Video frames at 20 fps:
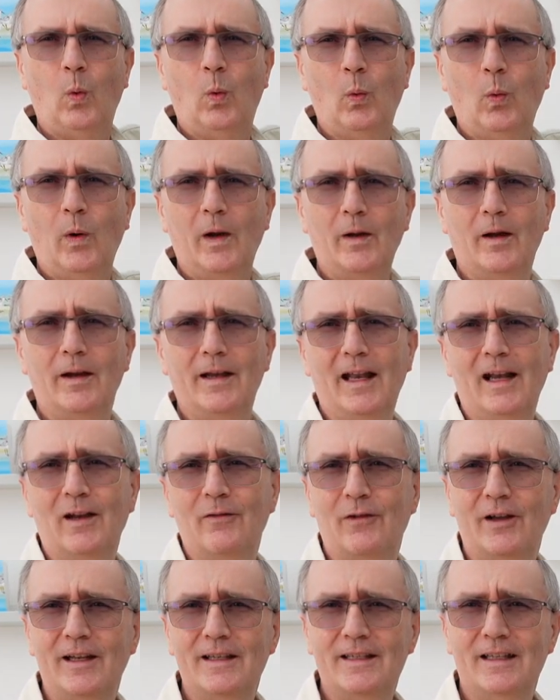when I'd
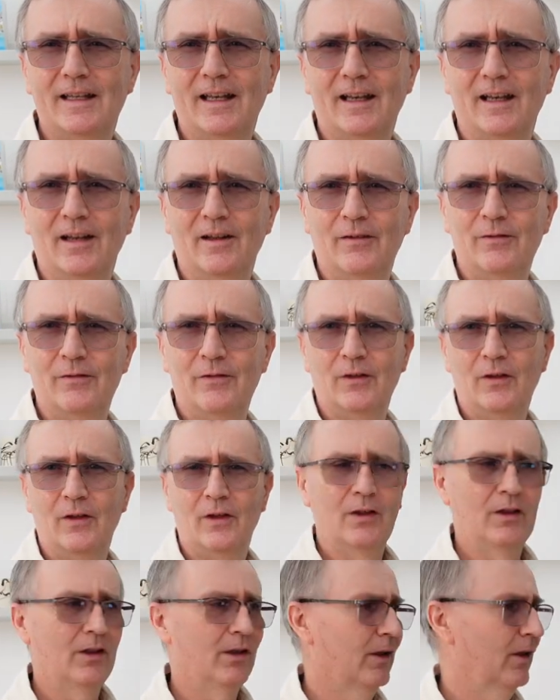elevated it enough,
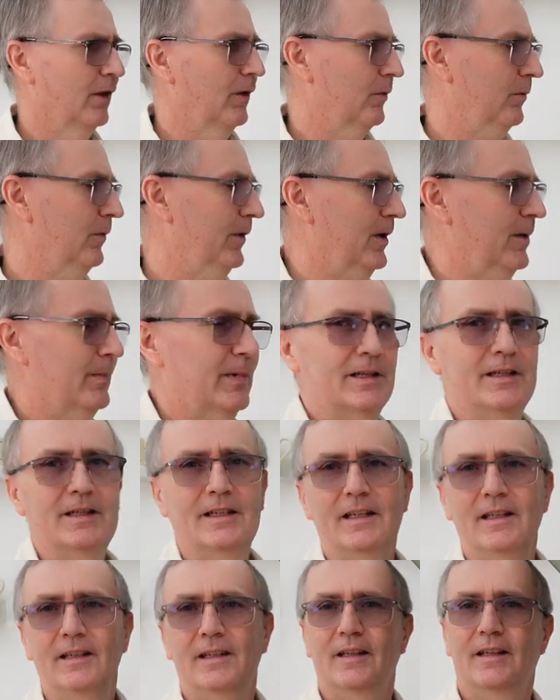when I'm
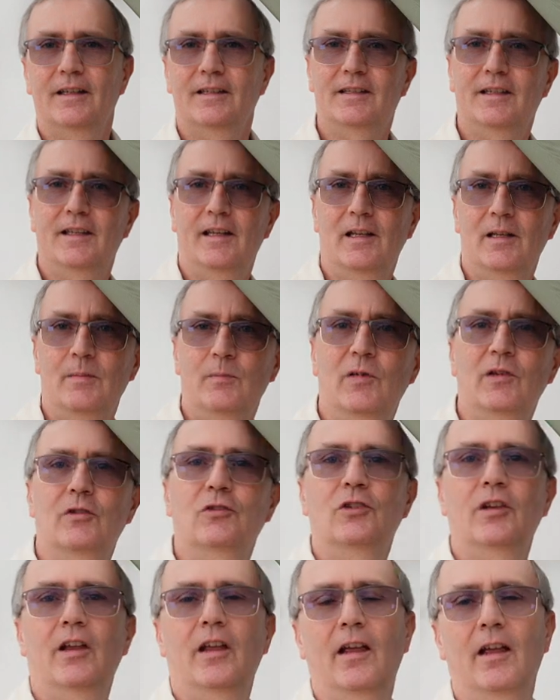underneath it, sitting in my
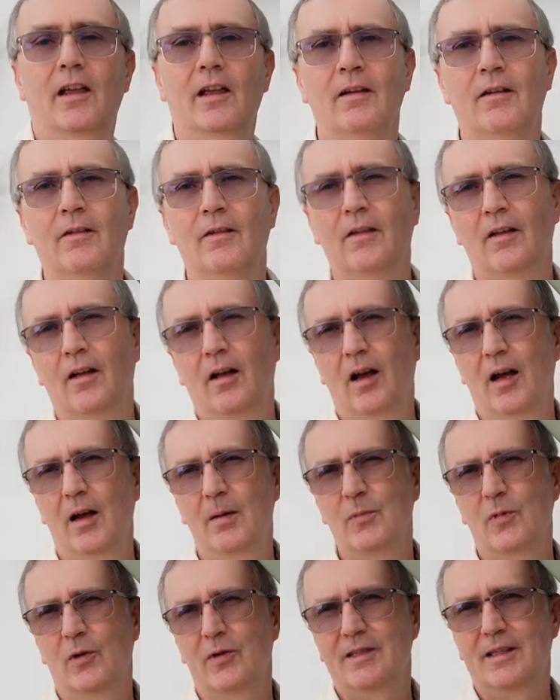chair,
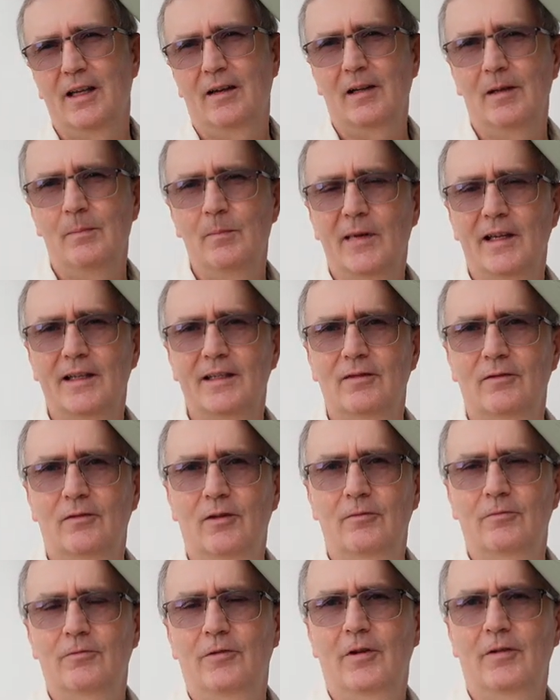I'm not exactly massive,
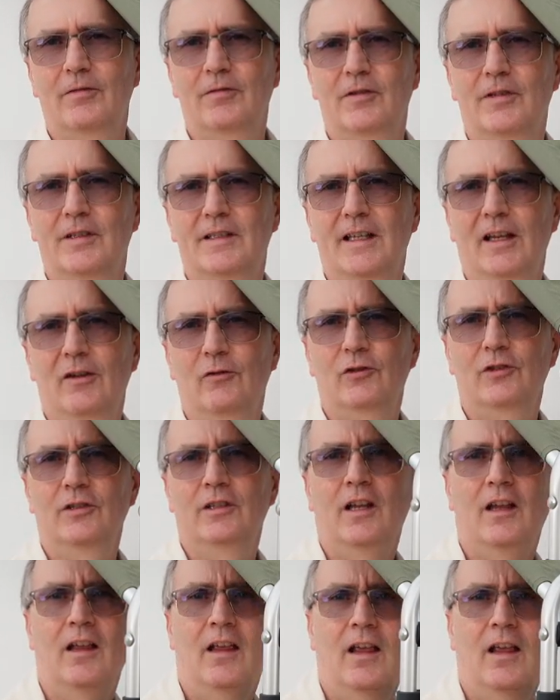I'm 5'7".